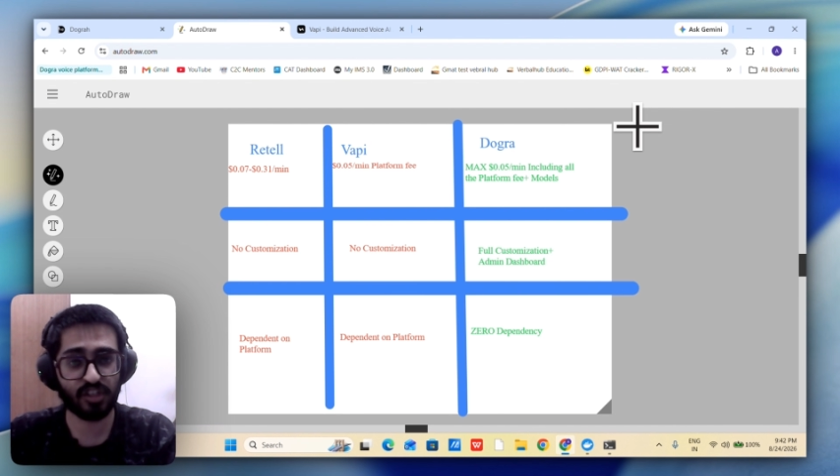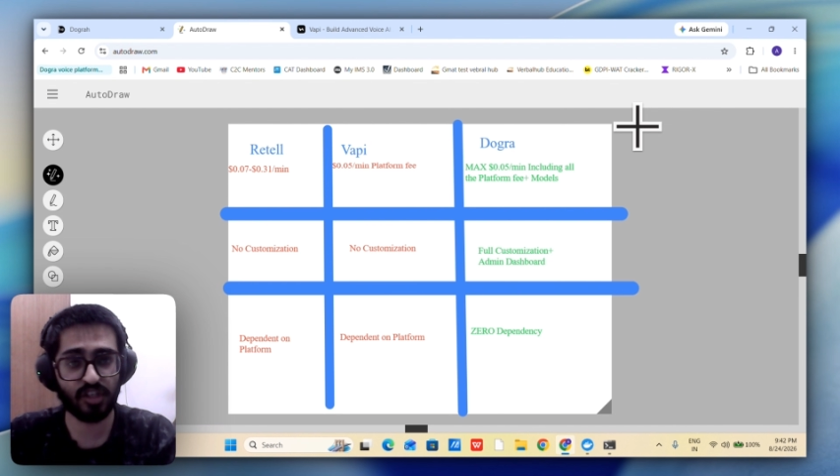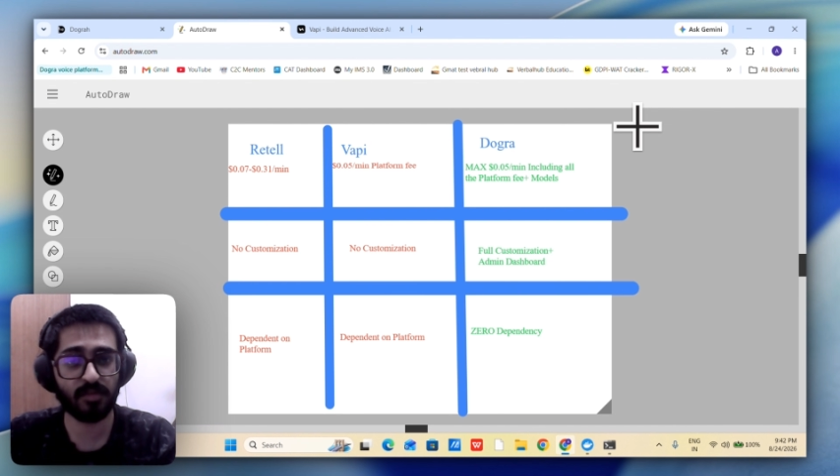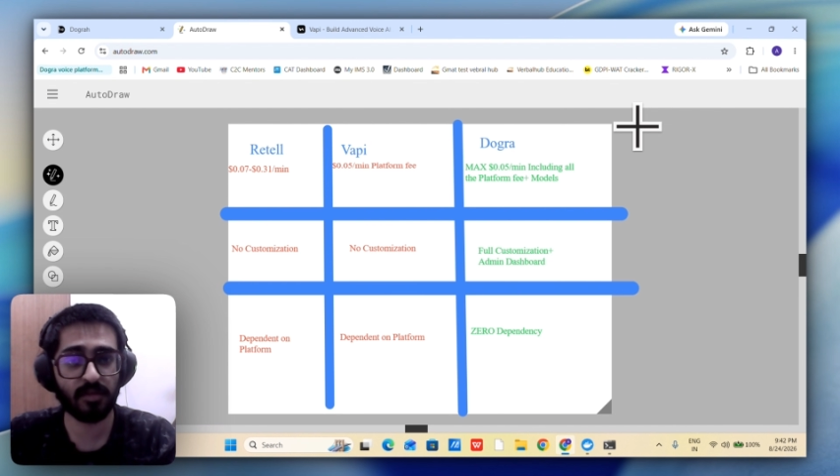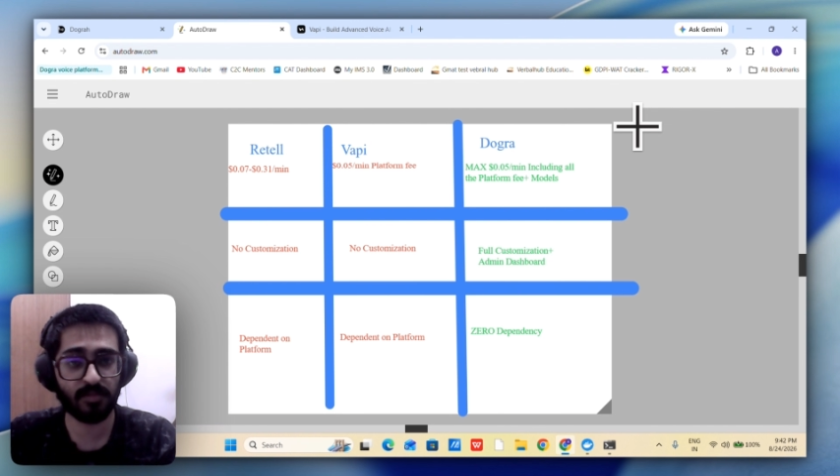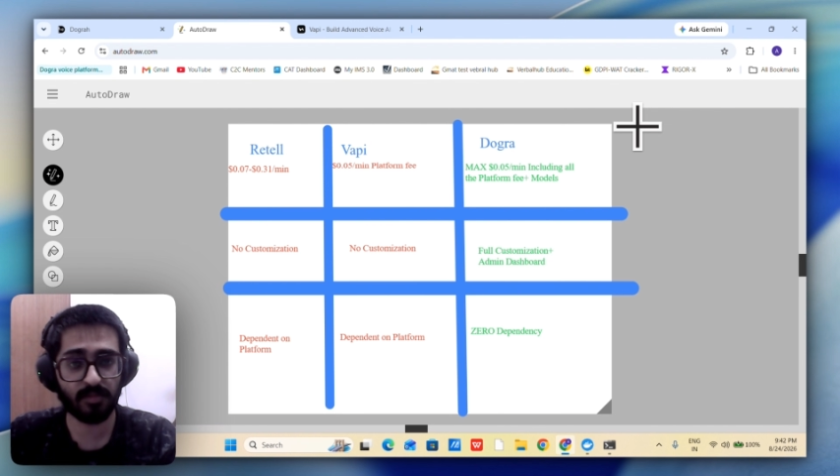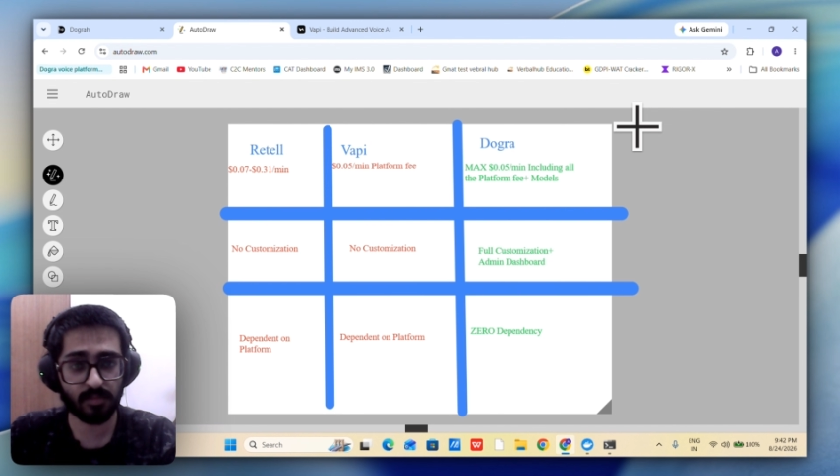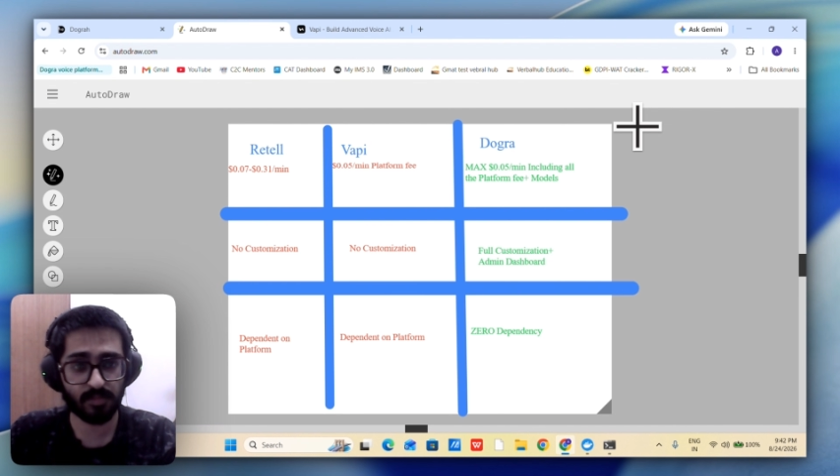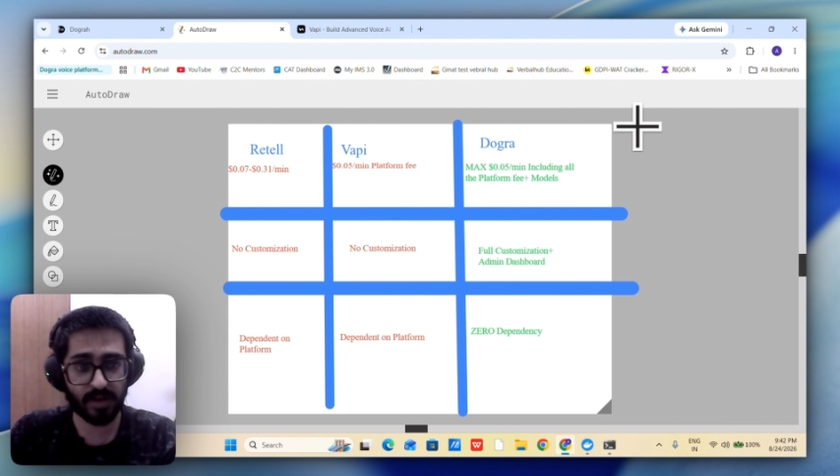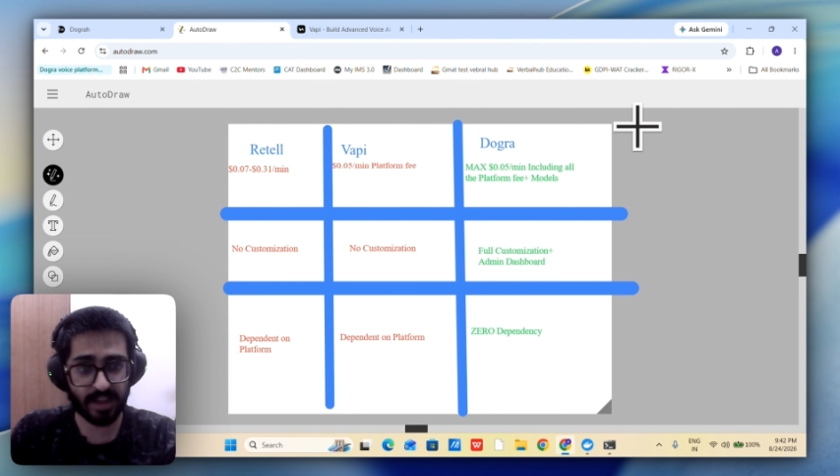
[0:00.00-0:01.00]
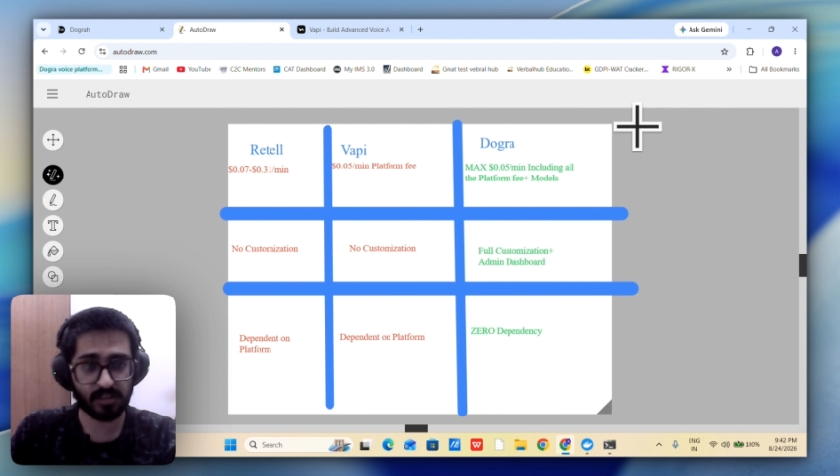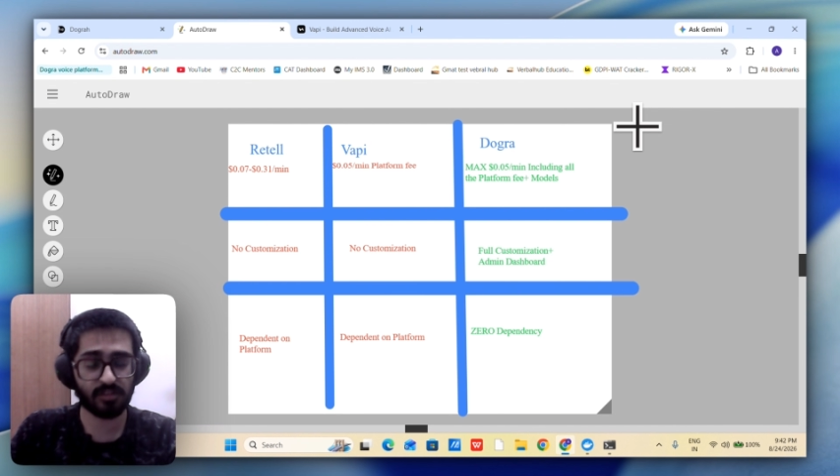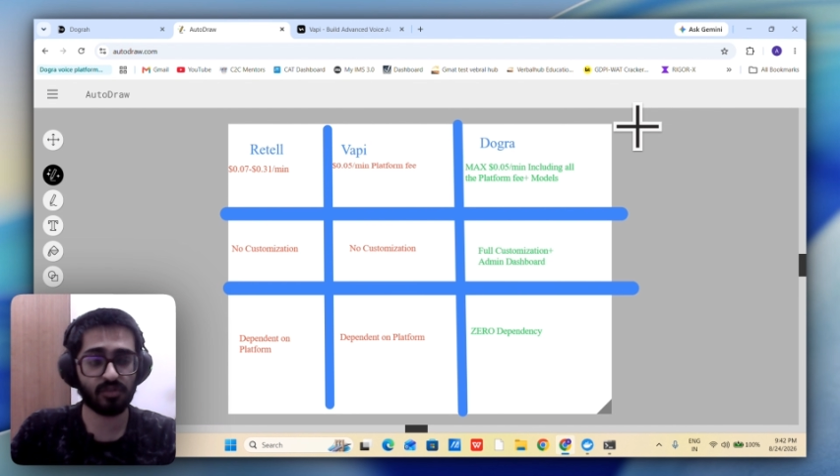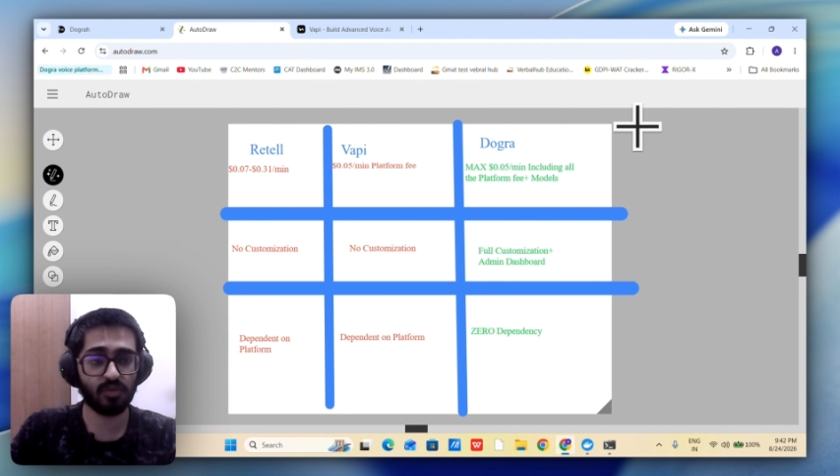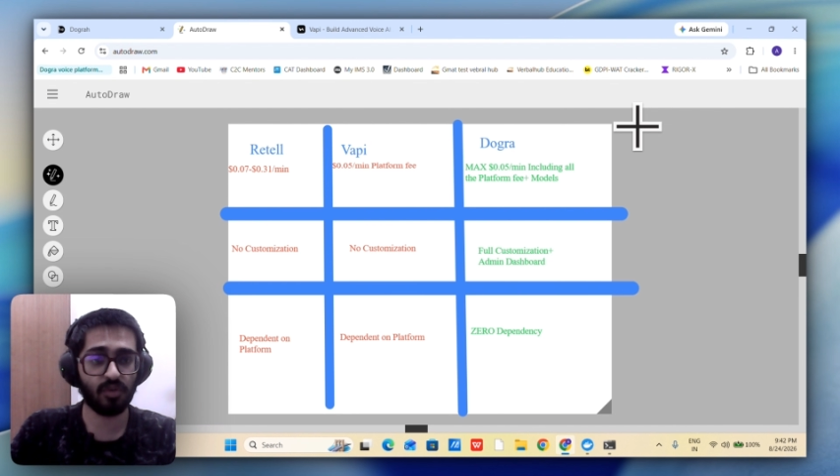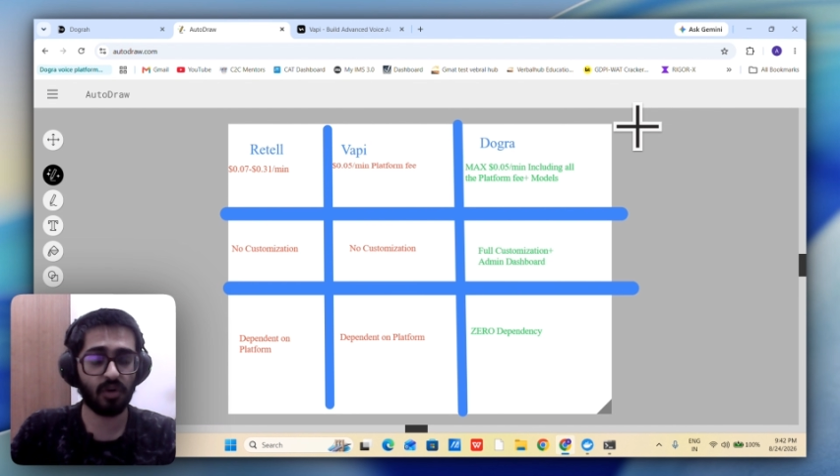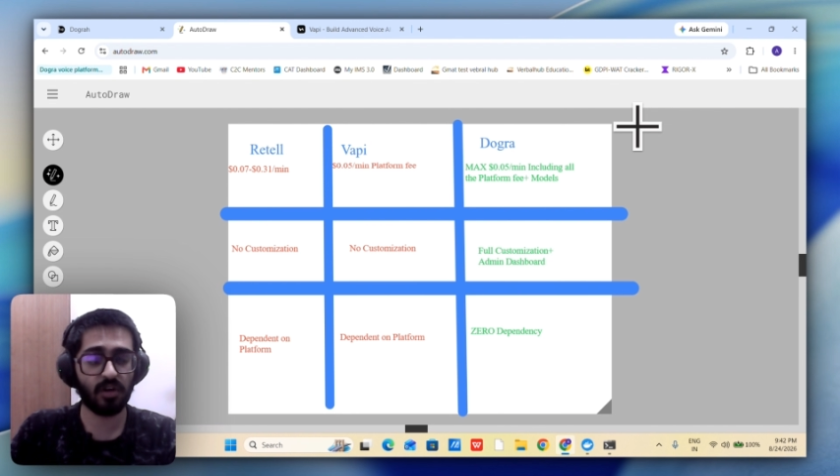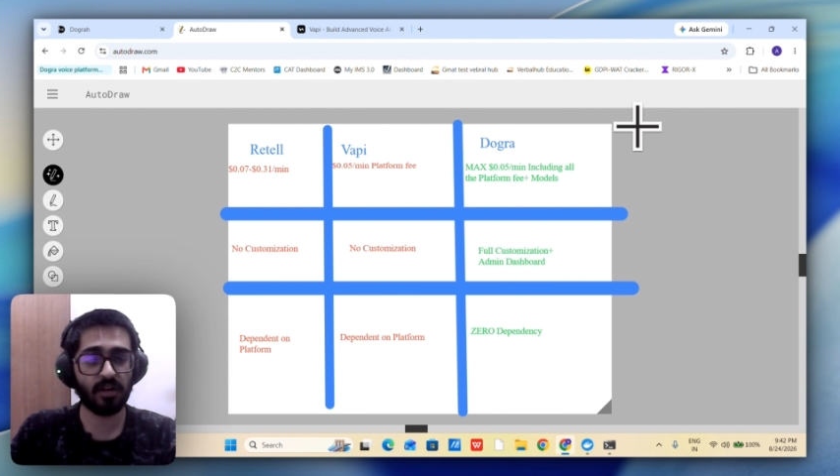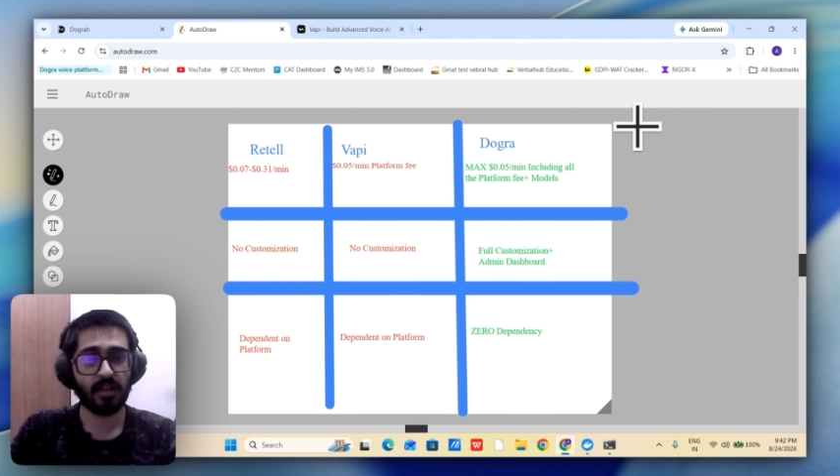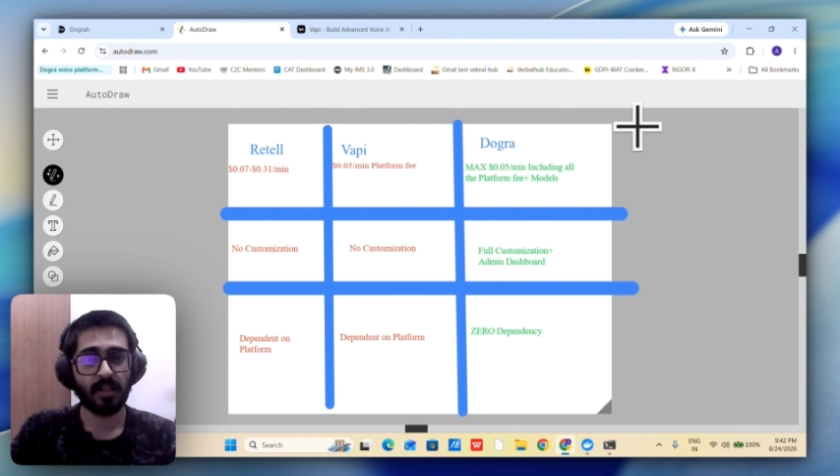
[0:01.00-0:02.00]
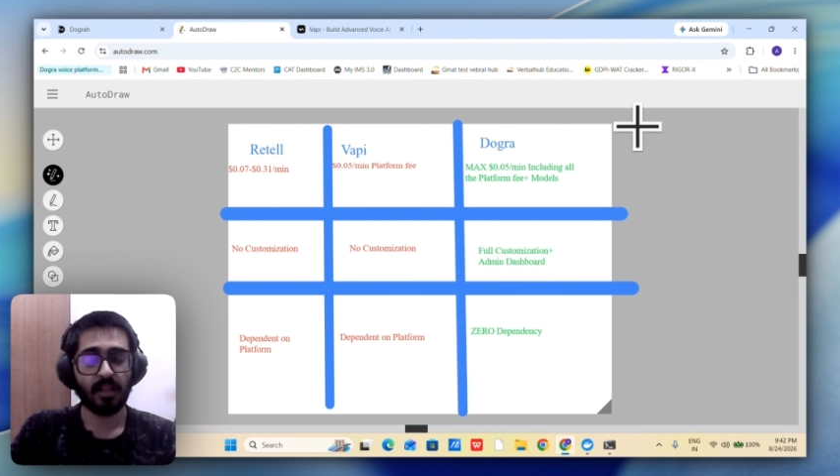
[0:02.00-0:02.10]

cheaper price to your